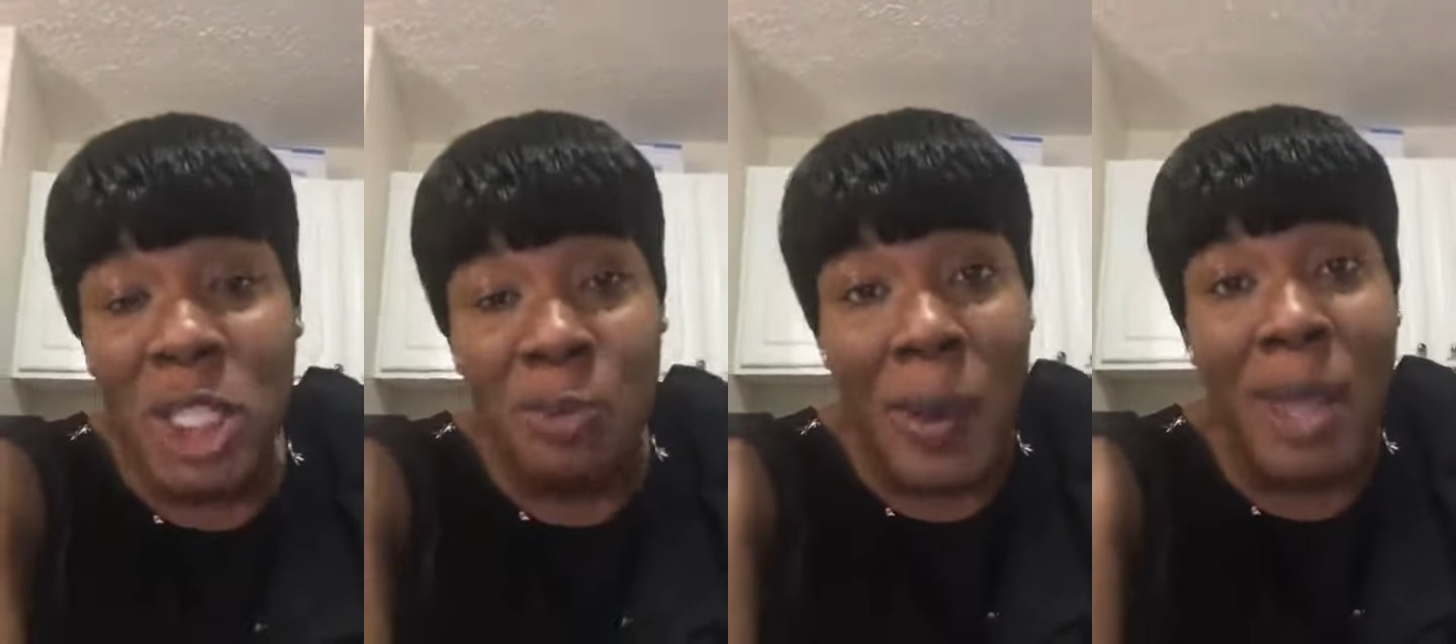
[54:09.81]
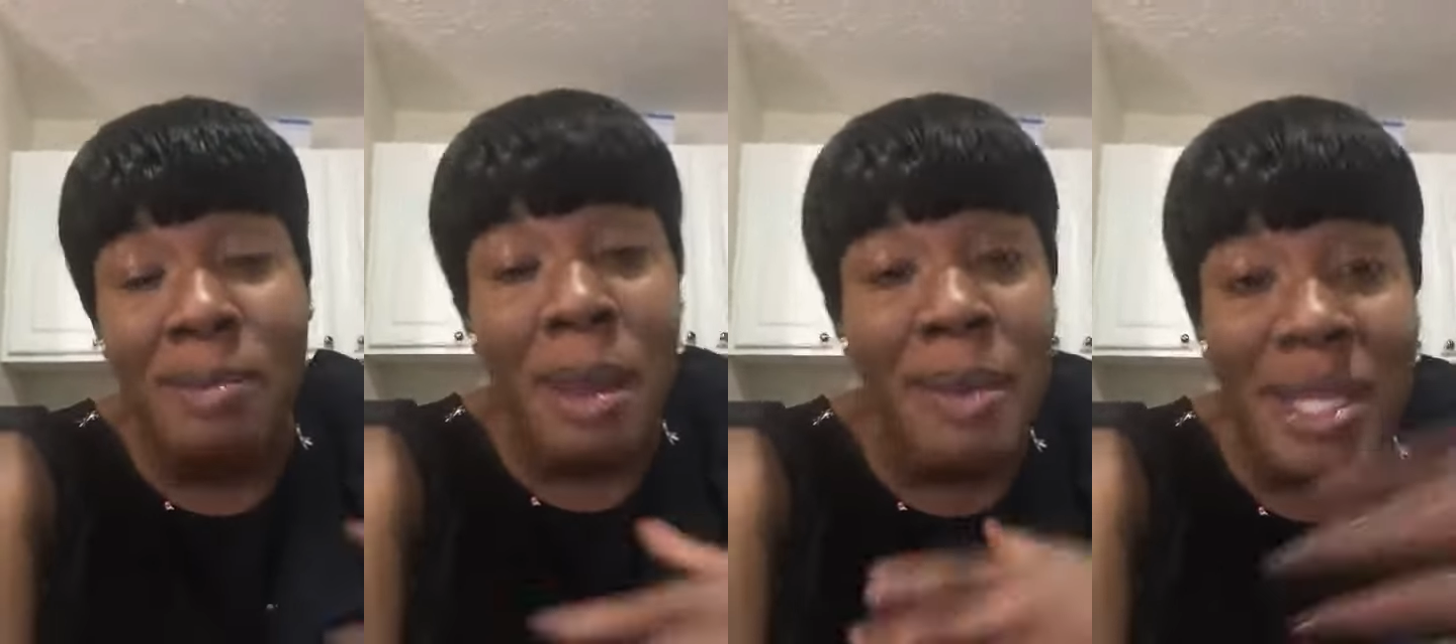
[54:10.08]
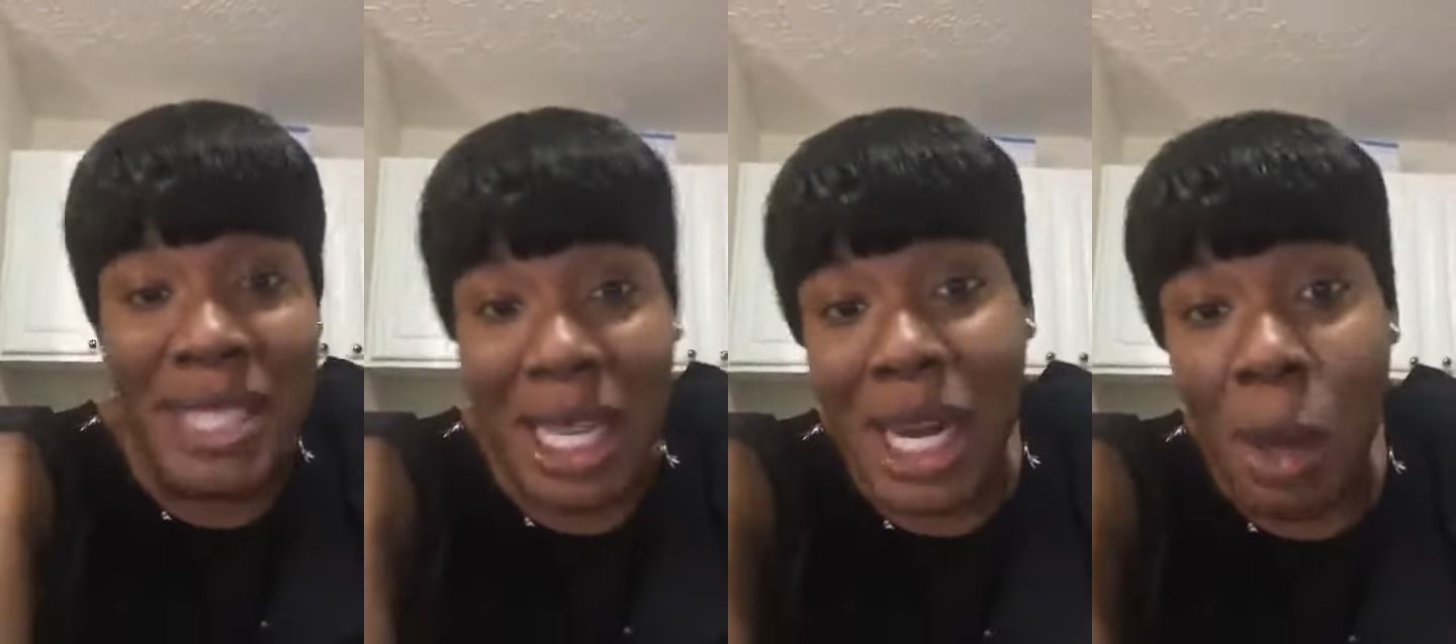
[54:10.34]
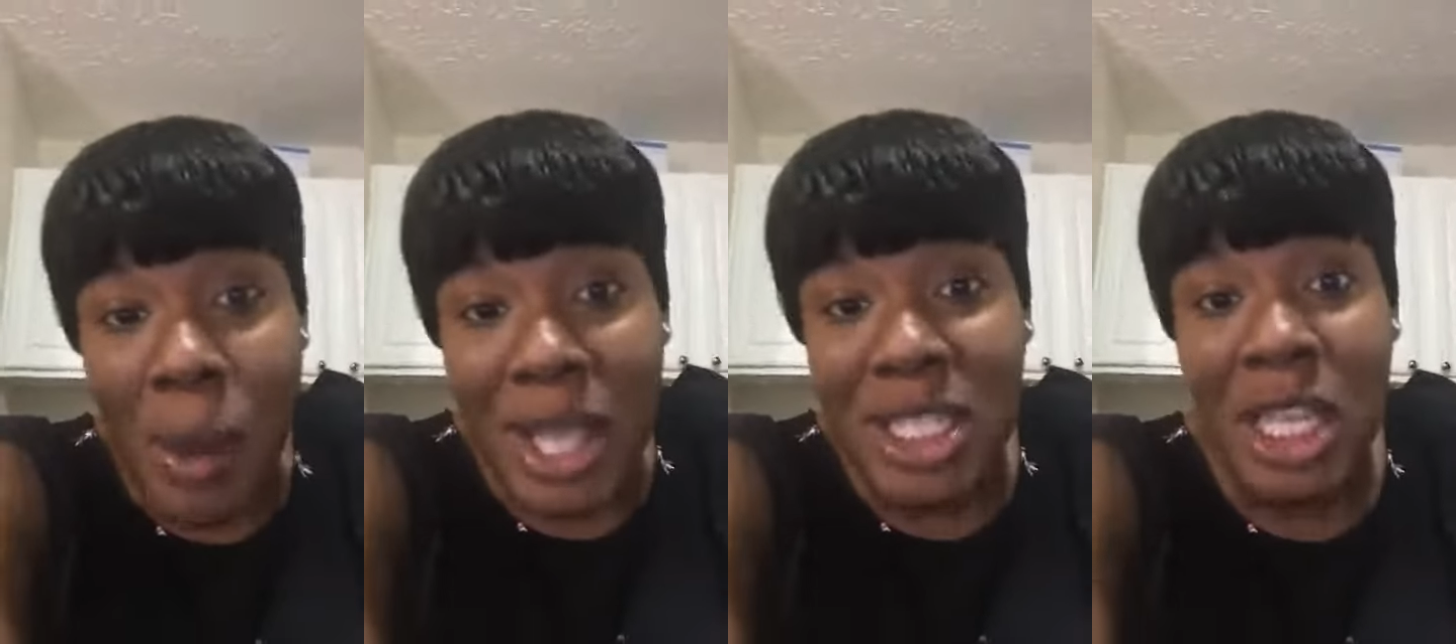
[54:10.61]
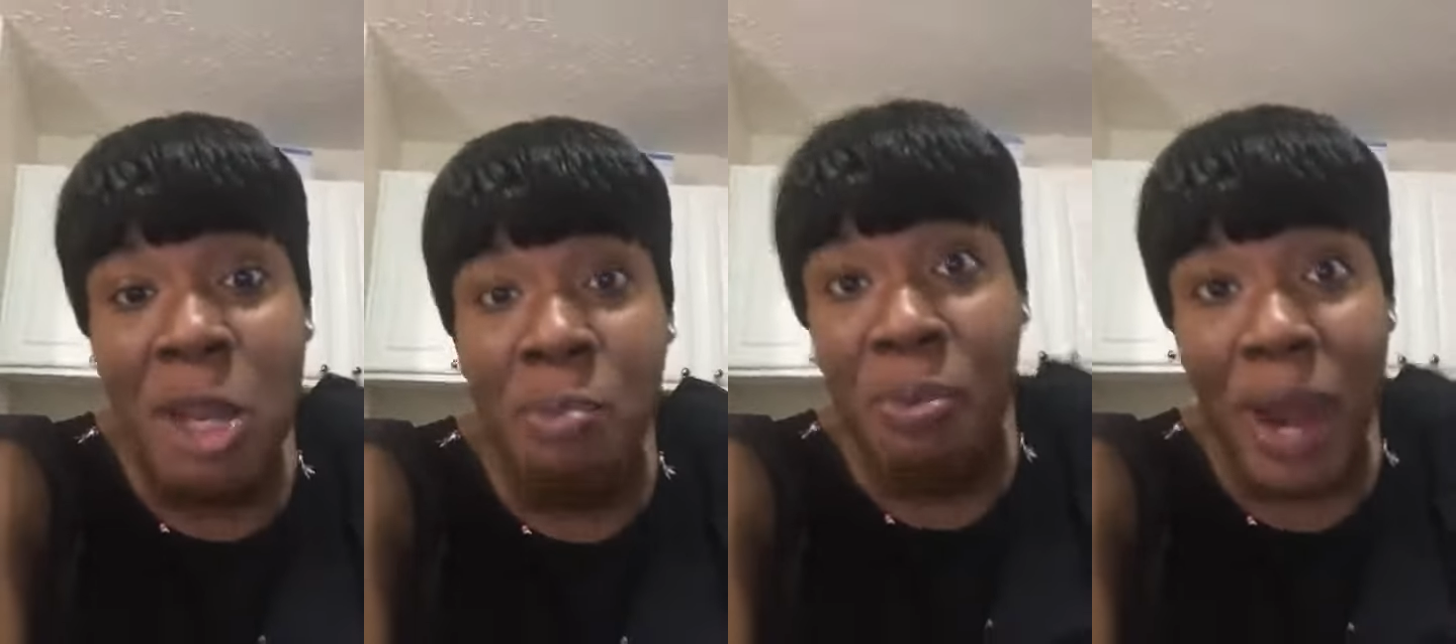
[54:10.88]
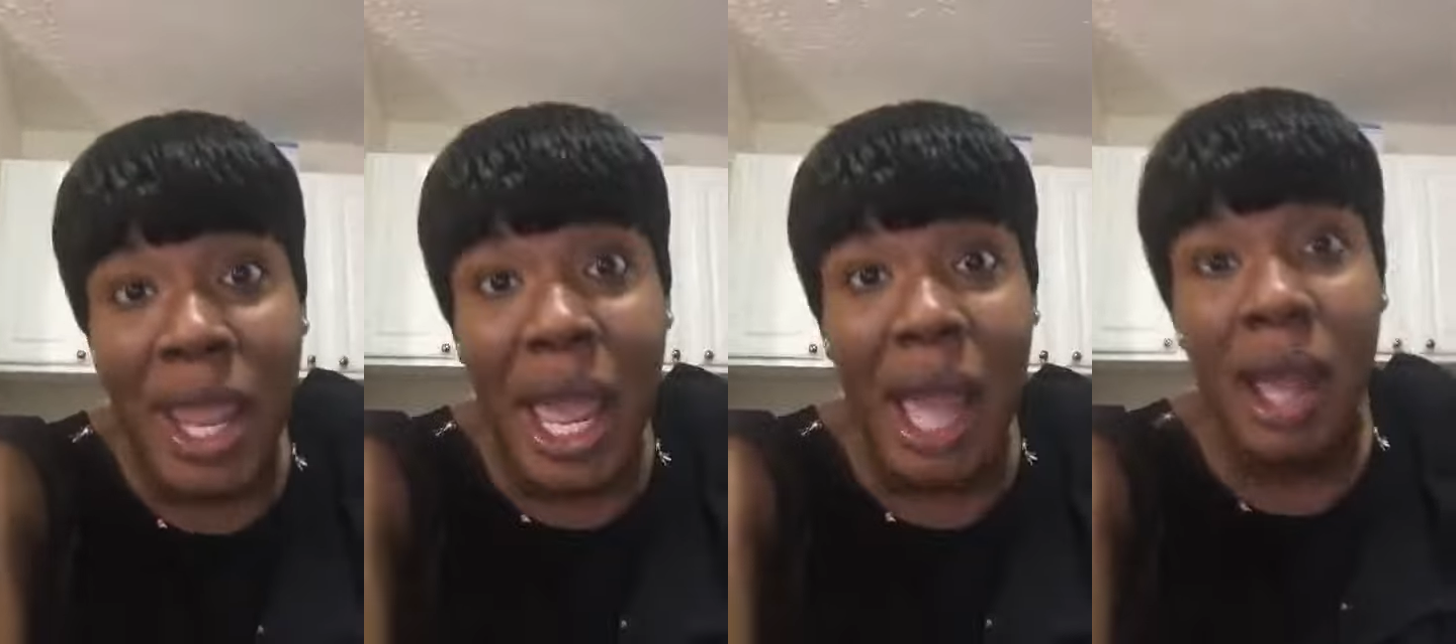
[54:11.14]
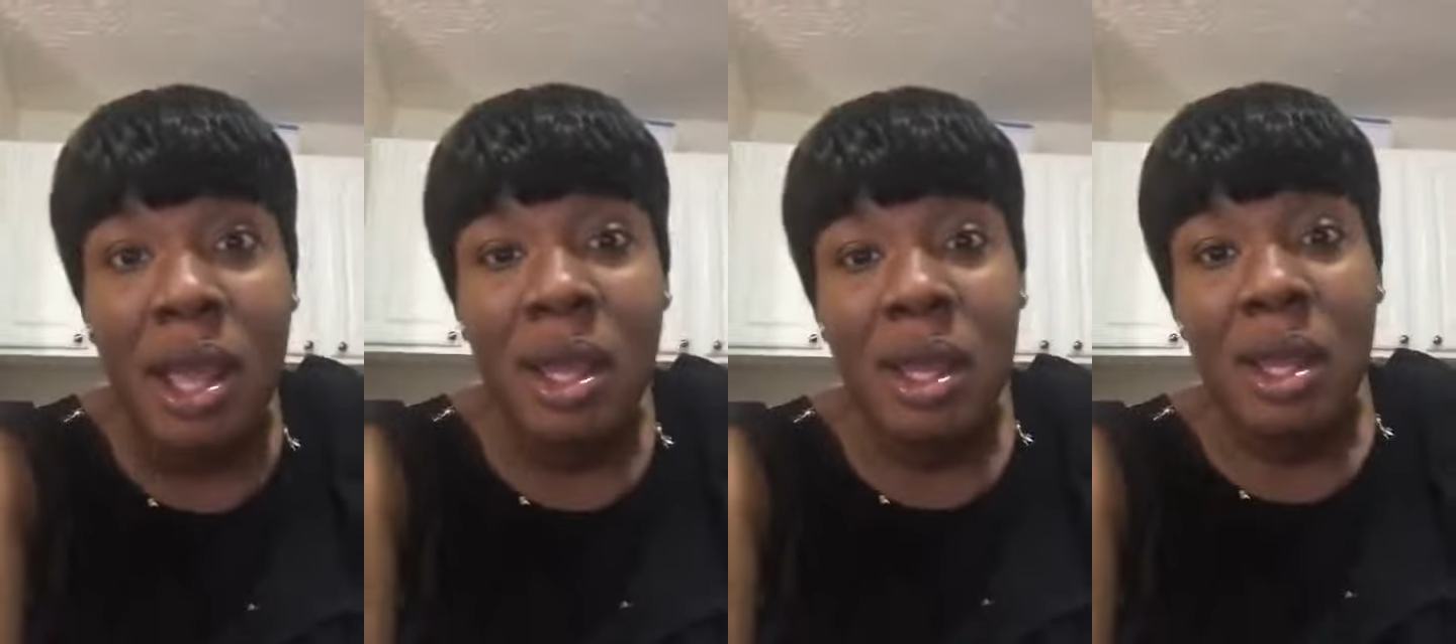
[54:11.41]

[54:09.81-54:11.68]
spend maybe 10 hours in prayer.